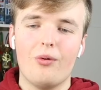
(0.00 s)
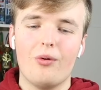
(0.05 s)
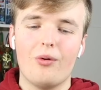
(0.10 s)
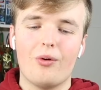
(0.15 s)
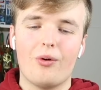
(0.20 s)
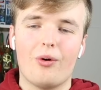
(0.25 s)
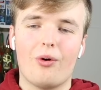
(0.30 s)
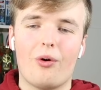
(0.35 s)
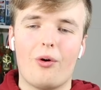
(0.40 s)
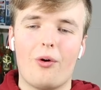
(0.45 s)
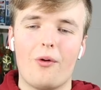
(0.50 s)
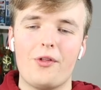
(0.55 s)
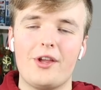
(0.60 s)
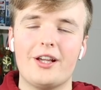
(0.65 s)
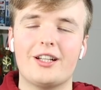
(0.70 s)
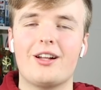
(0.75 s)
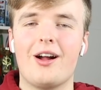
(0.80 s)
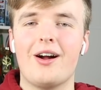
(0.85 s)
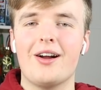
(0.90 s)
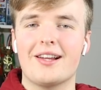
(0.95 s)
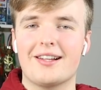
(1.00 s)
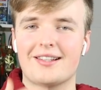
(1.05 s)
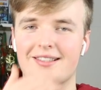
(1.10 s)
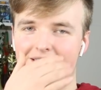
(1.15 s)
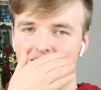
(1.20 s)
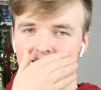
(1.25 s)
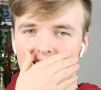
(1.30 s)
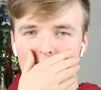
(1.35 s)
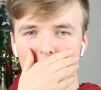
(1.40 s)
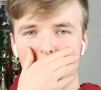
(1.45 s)
Oh, they're cutting
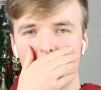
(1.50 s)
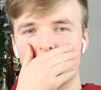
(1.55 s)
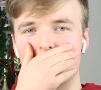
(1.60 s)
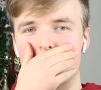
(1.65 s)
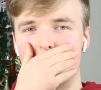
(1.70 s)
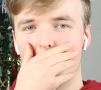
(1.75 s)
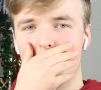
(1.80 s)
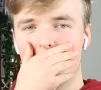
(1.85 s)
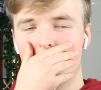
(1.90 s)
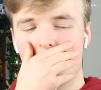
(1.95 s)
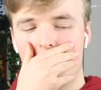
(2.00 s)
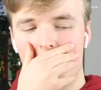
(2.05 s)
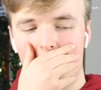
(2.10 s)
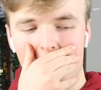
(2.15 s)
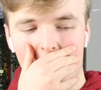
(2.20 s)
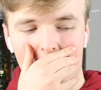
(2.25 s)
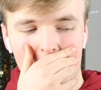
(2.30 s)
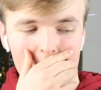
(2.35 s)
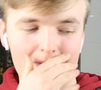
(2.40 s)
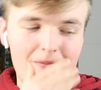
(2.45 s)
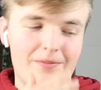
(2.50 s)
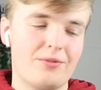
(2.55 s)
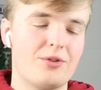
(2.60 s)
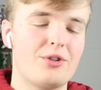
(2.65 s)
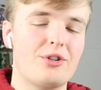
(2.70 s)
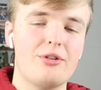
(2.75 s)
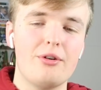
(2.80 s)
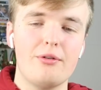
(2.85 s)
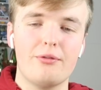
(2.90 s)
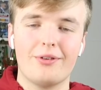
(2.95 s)
deep into each other.
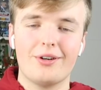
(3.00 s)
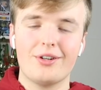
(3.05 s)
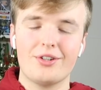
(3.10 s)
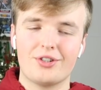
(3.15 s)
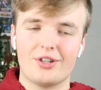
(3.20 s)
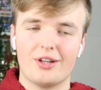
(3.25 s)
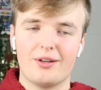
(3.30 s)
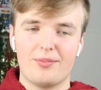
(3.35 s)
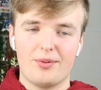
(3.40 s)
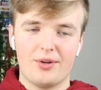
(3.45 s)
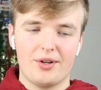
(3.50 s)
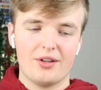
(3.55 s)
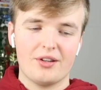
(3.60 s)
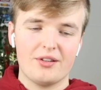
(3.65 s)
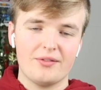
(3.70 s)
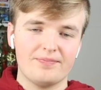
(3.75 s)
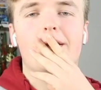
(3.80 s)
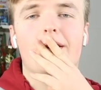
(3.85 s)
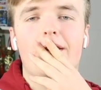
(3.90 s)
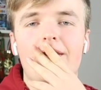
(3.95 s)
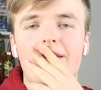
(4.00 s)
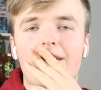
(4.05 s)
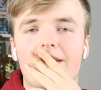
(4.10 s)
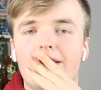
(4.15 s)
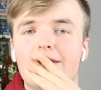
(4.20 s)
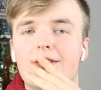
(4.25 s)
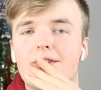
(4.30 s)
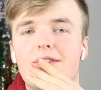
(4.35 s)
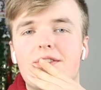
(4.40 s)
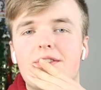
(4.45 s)
True friendship, you know? God.